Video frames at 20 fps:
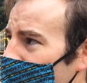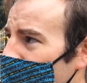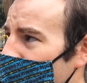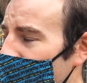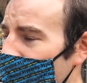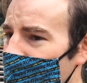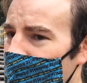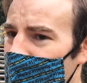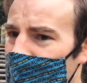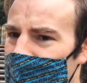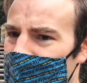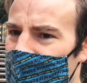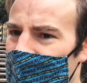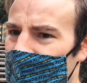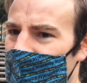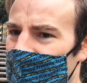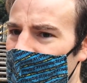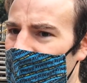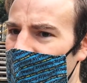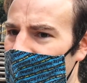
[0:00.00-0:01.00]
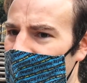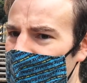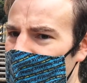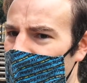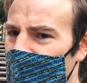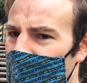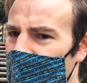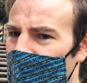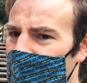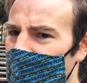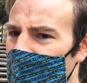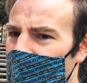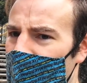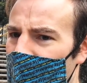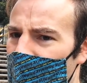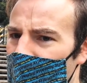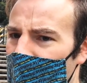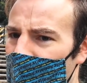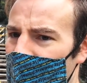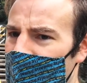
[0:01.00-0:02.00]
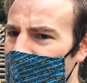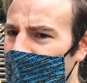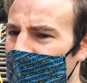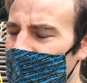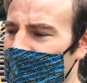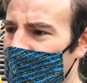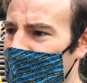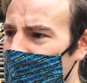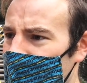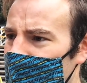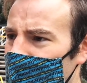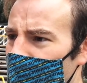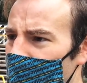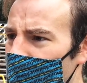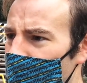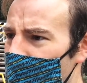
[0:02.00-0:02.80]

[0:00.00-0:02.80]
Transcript: opens as we go up the railway. There was talk of